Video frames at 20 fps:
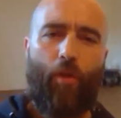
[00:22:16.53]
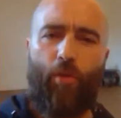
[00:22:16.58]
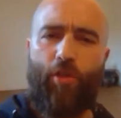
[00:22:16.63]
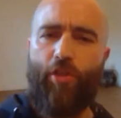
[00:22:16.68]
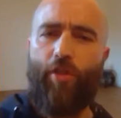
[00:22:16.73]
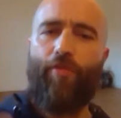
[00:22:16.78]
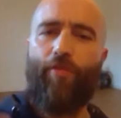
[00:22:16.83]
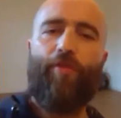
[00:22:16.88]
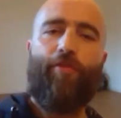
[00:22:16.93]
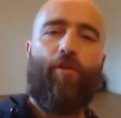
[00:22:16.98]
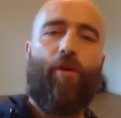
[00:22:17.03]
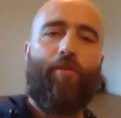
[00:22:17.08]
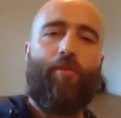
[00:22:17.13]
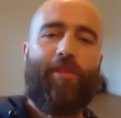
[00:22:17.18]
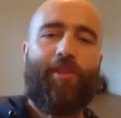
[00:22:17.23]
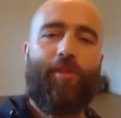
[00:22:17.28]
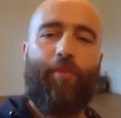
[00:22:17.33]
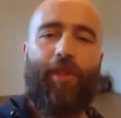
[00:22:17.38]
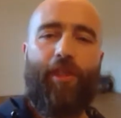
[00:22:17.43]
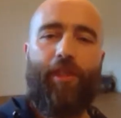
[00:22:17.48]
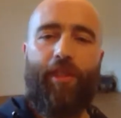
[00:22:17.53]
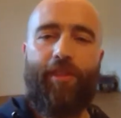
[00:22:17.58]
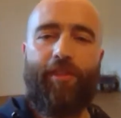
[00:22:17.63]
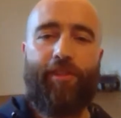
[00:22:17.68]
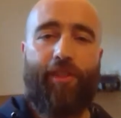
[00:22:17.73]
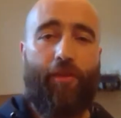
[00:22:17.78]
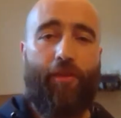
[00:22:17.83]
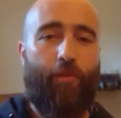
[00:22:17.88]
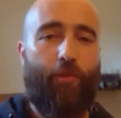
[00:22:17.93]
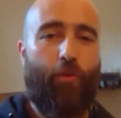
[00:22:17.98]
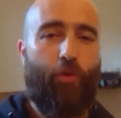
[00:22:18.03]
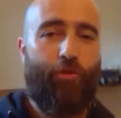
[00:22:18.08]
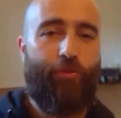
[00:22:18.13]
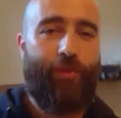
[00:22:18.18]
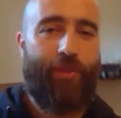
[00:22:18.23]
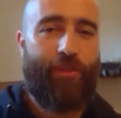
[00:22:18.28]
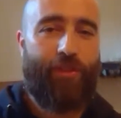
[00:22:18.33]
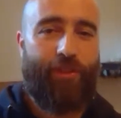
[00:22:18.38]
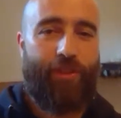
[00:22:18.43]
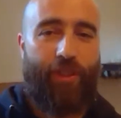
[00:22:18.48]
which give the form its meanings and the
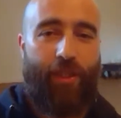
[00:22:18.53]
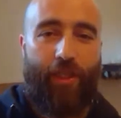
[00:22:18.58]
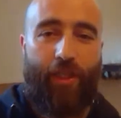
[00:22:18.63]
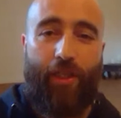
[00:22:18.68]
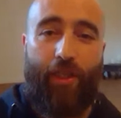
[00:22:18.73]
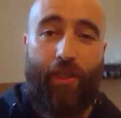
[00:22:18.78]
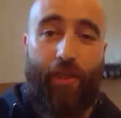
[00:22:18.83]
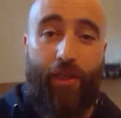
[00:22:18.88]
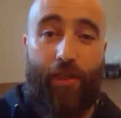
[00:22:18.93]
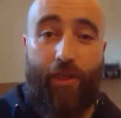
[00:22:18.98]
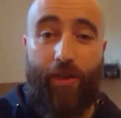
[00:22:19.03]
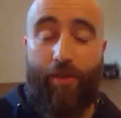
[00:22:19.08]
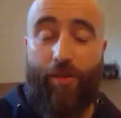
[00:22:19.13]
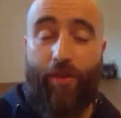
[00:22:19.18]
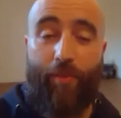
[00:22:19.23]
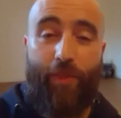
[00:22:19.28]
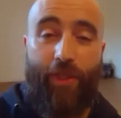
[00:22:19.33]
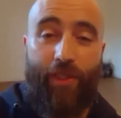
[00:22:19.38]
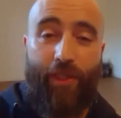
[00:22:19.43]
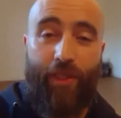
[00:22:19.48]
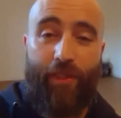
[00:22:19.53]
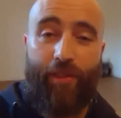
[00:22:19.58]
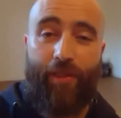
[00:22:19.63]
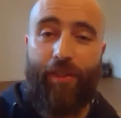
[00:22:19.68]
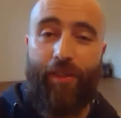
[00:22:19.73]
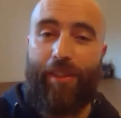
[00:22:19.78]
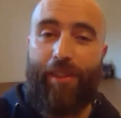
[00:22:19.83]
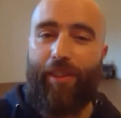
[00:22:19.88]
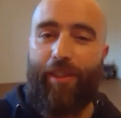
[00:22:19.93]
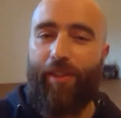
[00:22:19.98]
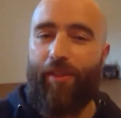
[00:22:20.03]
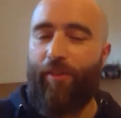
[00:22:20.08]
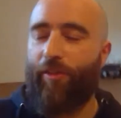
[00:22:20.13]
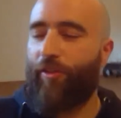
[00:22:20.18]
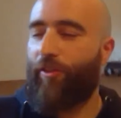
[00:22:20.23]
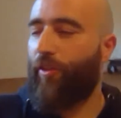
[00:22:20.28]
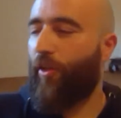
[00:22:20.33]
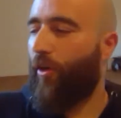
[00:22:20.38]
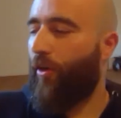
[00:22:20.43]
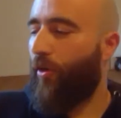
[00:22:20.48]
movements their meaning.
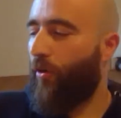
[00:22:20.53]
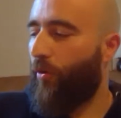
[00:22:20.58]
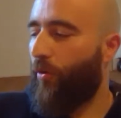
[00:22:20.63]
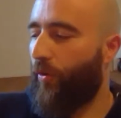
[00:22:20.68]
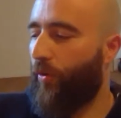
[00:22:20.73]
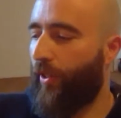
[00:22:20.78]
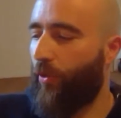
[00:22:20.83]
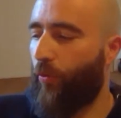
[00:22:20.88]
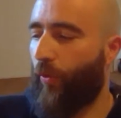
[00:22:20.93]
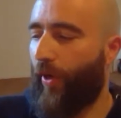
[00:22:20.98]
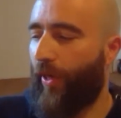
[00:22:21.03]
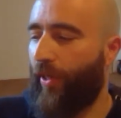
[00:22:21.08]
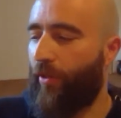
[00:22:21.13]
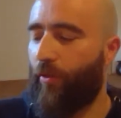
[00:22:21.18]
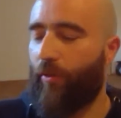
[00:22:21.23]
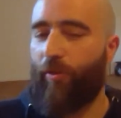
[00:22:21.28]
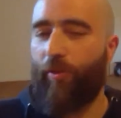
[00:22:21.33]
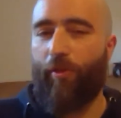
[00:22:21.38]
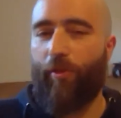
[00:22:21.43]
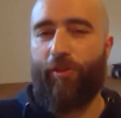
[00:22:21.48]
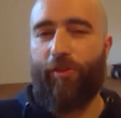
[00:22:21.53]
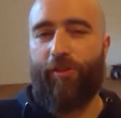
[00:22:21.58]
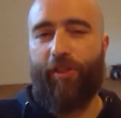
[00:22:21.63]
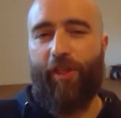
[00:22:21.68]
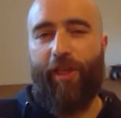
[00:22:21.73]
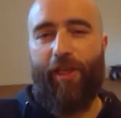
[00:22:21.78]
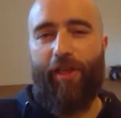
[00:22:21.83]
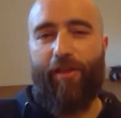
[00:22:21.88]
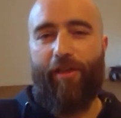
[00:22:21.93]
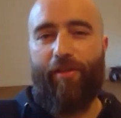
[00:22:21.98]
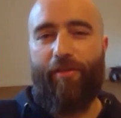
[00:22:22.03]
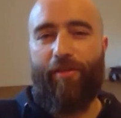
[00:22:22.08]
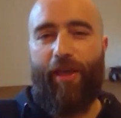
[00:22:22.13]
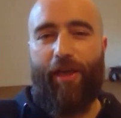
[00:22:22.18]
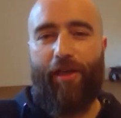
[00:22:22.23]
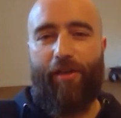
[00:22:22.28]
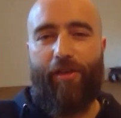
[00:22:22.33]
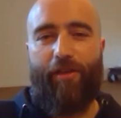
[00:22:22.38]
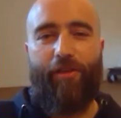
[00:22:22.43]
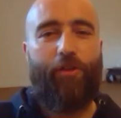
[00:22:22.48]
So in a way, you could also say there
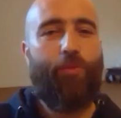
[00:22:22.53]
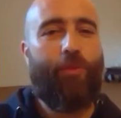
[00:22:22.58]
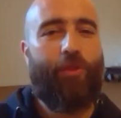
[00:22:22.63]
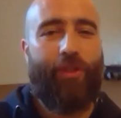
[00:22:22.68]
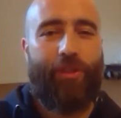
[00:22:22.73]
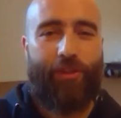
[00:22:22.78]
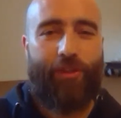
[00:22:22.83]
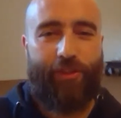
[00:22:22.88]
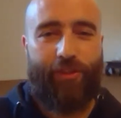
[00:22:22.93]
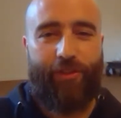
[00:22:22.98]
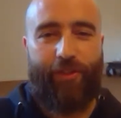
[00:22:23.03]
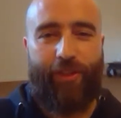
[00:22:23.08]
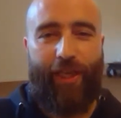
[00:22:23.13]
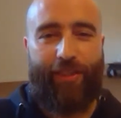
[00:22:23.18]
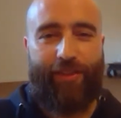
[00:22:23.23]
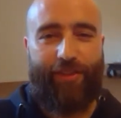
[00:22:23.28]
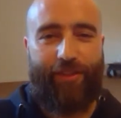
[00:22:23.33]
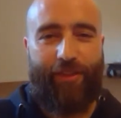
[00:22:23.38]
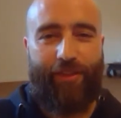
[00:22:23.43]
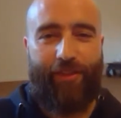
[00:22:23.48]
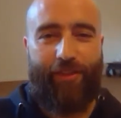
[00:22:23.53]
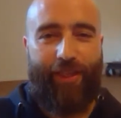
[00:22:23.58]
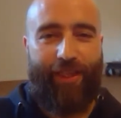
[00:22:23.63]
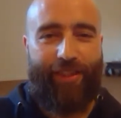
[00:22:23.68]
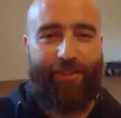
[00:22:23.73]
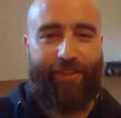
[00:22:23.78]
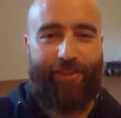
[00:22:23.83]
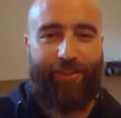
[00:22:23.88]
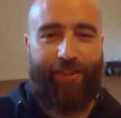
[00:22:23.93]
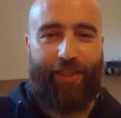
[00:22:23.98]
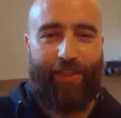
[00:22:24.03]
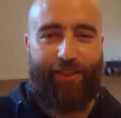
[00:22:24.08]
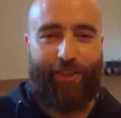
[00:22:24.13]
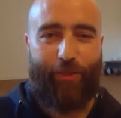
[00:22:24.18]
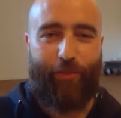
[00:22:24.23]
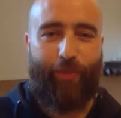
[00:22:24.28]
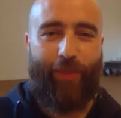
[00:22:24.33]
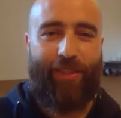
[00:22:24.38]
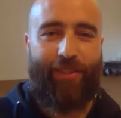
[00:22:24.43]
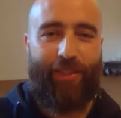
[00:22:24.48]
are innumerous
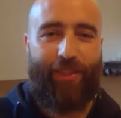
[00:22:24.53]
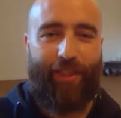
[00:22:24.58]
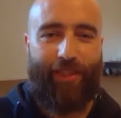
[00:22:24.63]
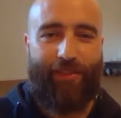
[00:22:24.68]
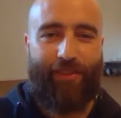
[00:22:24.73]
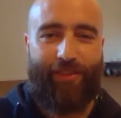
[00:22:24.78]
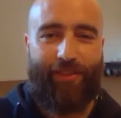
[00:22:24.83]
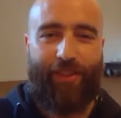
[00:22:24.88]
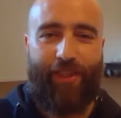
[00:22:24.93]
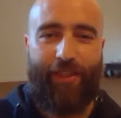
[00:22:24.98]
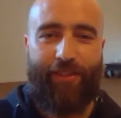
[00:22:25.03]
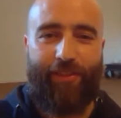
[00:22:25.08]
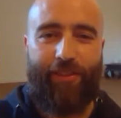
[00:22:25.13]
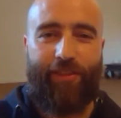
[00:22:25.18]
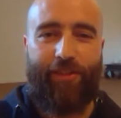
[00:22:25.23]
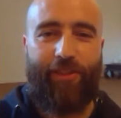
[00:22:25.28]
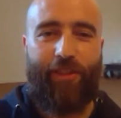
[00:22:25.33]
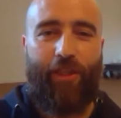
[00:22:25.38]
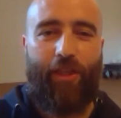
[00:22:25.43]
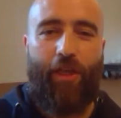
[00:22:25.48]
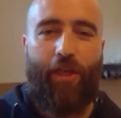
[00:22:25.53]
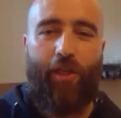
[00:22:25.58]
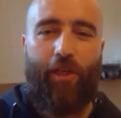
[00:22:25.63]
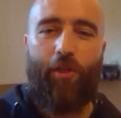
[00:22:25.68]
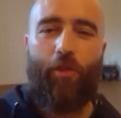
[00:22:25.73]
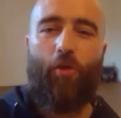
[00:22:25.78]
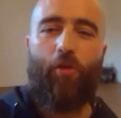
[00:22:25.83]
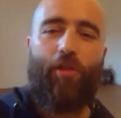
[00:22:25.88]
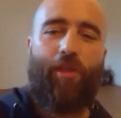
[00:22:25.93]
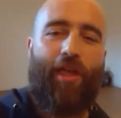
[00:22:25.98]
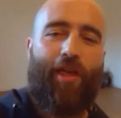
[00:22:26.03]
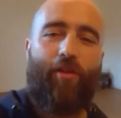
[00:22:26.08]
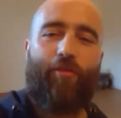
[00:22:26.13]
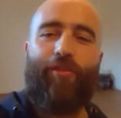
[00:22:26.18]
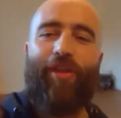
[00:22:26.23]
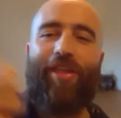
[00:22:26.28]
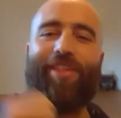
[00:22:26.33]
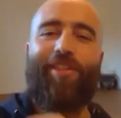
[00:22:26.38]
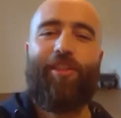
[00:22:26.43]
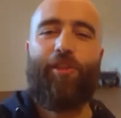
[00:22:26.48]
exercises, basic exercises, you could kind
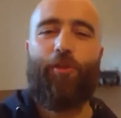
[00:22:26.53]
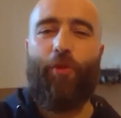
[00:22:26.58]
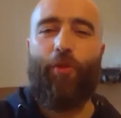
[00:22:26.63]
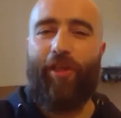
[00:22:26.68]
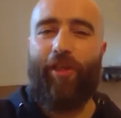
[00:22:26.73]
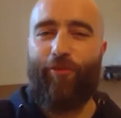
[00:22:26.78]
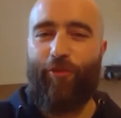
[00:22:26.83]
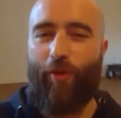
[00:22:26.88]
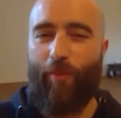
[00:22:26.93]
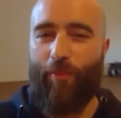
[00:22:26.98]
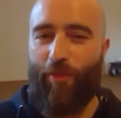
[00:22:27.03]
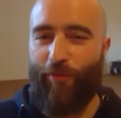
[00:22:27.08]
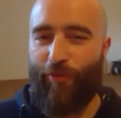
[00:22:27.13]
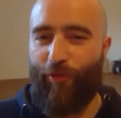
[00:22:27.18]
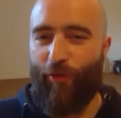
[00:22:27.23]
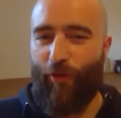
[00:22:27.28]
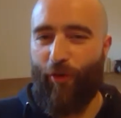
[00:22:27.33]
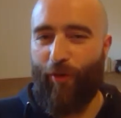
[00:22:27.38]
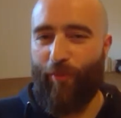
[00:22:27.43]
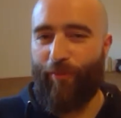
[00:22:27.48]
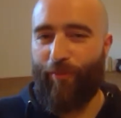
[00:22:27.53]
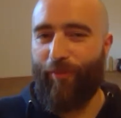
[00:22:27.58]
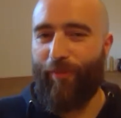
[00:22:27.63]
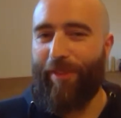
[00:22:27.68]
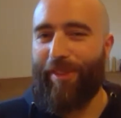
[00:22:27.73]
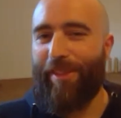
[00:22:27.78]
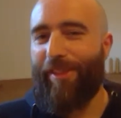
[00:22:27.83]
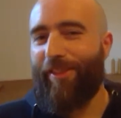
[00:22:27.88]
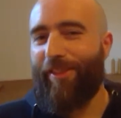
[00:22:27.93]
of extract from the form.